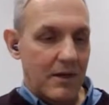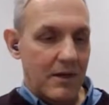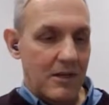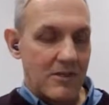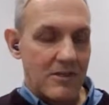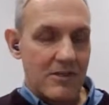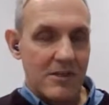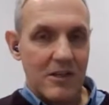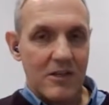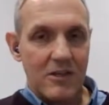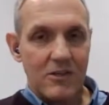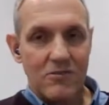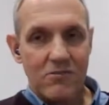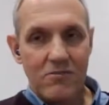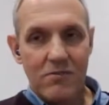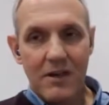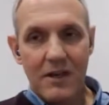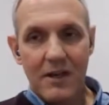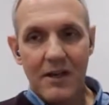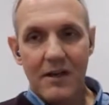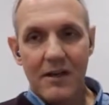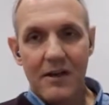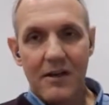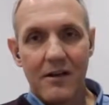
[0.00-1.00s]
is
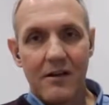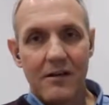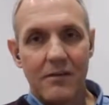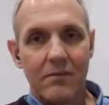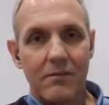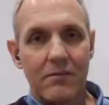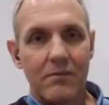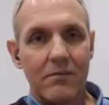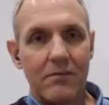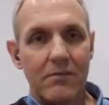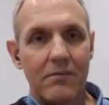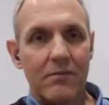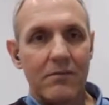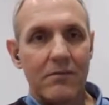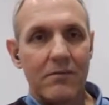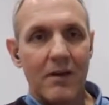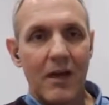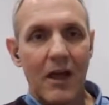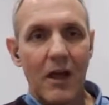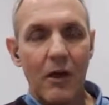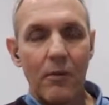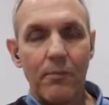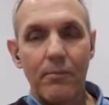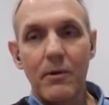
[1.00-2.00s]
really going to
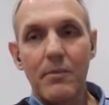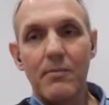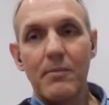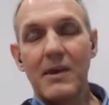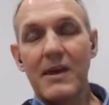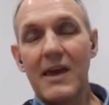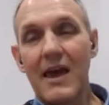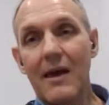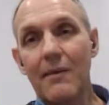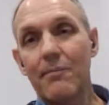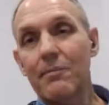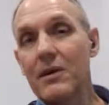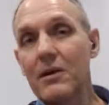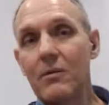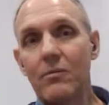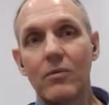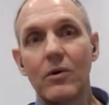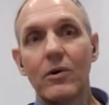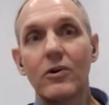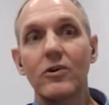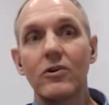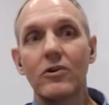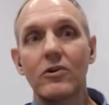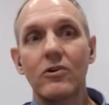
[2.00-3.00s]
help you be happy in
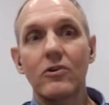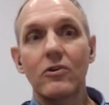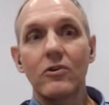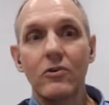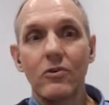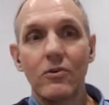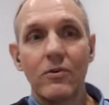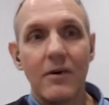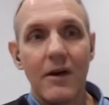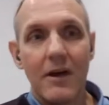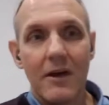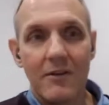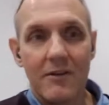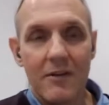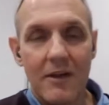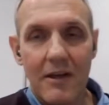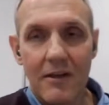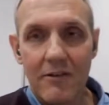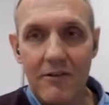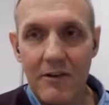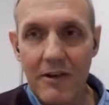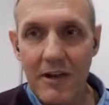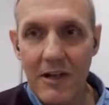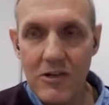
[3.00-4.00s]
what you do
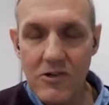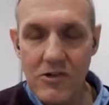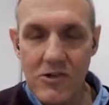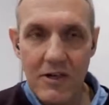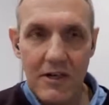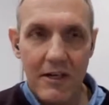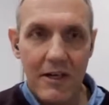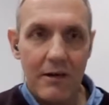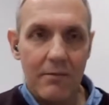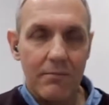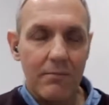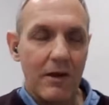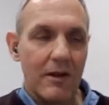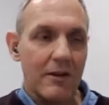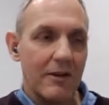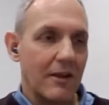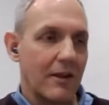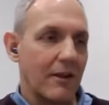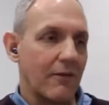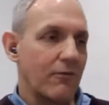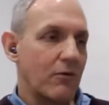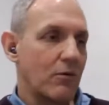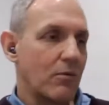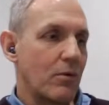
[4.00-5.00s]
as an engineer. I
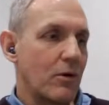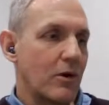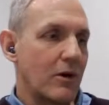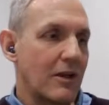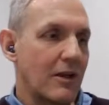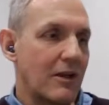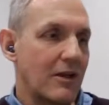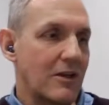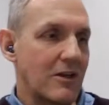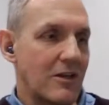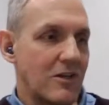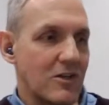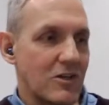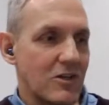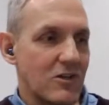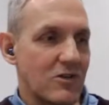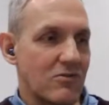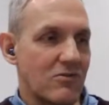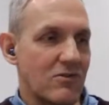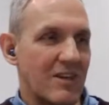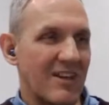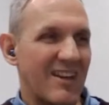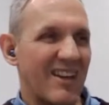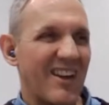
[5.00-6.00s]
think if you work in an
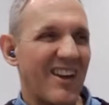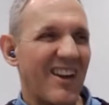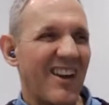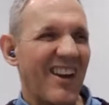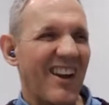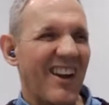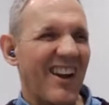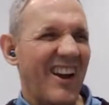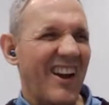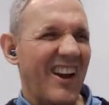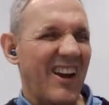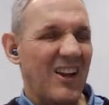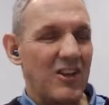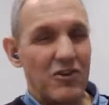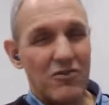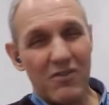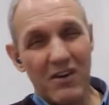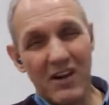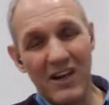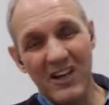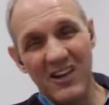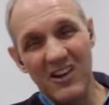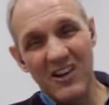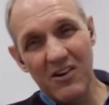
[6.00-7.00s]
industry and you
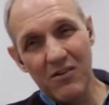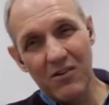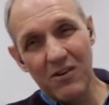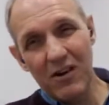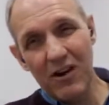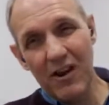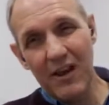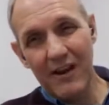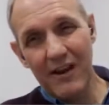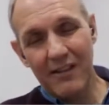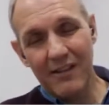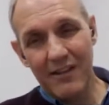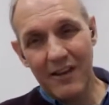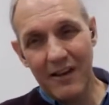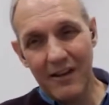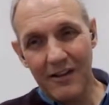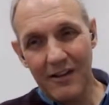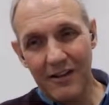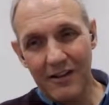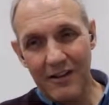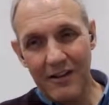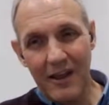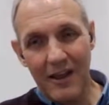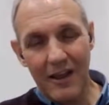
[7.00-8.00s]
really don't like
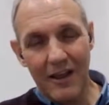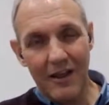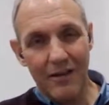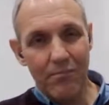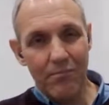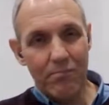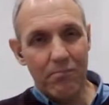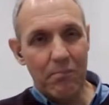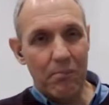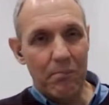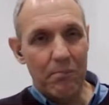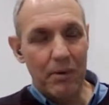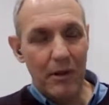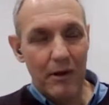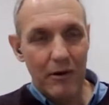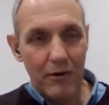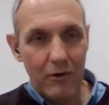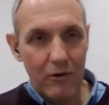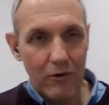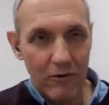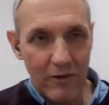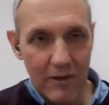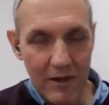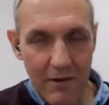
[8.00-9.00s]
that they
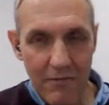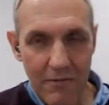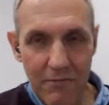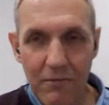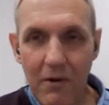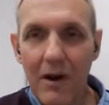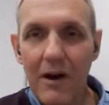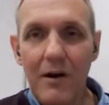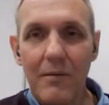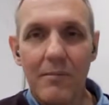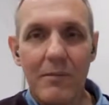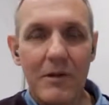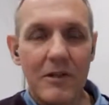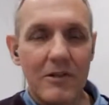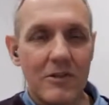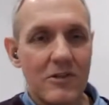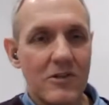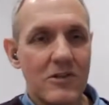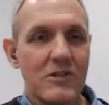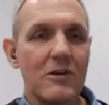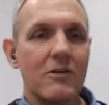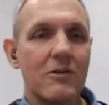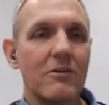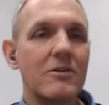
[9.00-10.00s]
pollute the environment
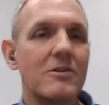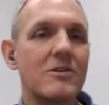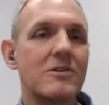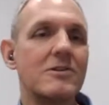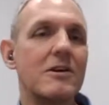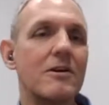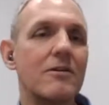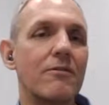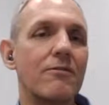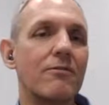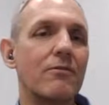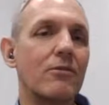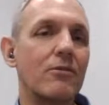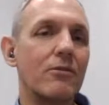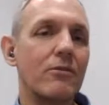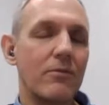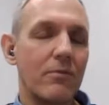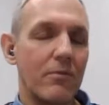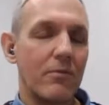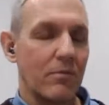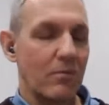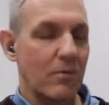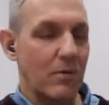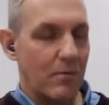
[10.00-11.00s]
and so on and so forth,
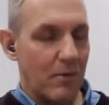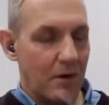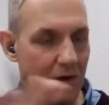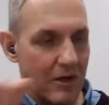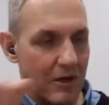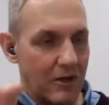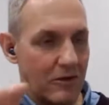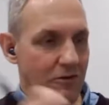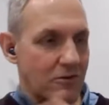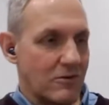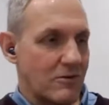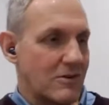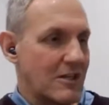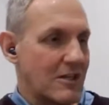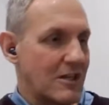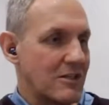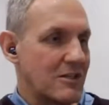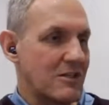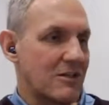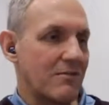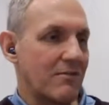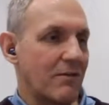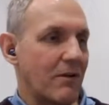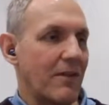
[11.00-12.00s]
we won't get too
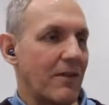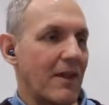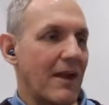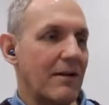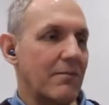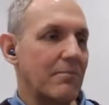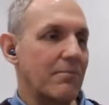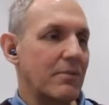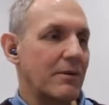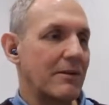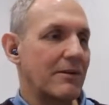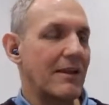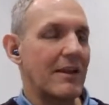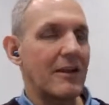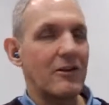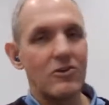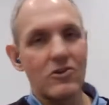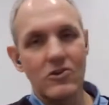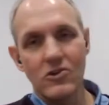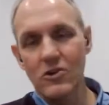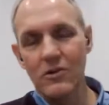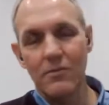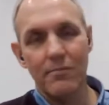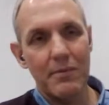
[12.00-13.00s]
sensitive on that, but then you
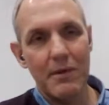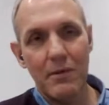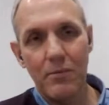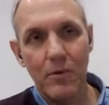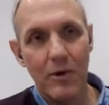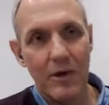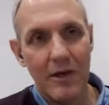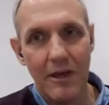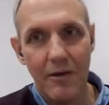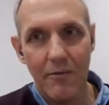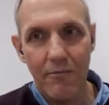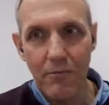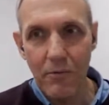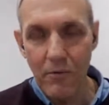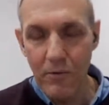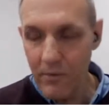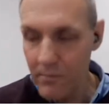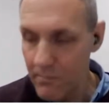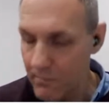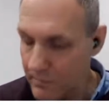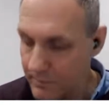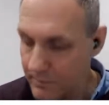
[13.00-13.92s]
shouldn't be working for them.